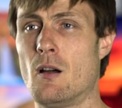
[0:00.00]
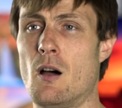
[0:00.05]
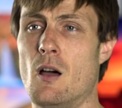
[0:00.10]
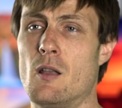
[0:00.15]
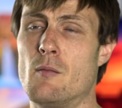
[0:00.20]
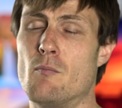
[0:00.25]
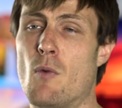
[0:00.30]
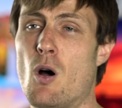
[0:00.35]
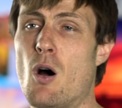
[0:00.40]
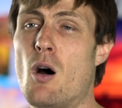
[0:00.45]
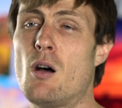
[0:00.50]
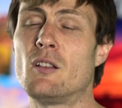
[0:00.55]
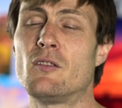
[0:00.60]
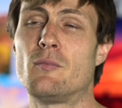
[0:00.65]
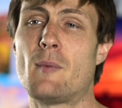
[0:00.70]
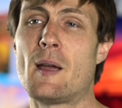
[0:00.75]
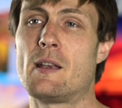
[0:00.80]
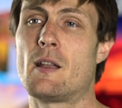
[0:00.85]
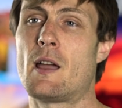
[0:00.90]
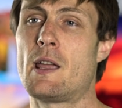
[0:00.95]
on all
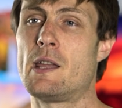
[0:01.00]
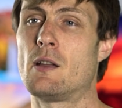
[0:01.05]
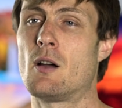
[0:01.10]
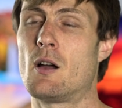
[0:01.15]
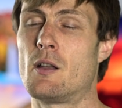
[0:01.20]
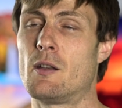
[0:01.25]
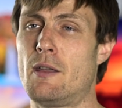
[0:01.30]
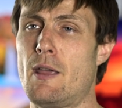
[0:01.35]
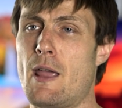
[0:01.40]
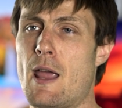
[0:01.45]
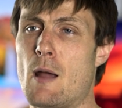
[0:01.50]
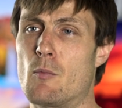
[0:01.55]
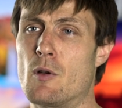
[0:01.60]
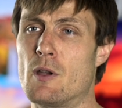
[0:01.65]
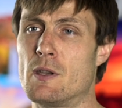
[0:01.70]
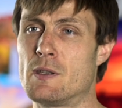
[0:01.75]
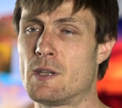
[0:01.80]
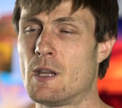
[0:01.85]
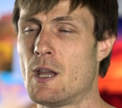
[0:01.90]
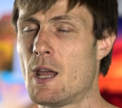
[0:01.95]
of my Nikon
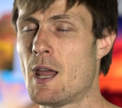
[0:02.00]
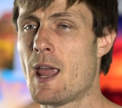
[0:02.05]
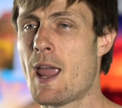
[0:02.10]
cameras,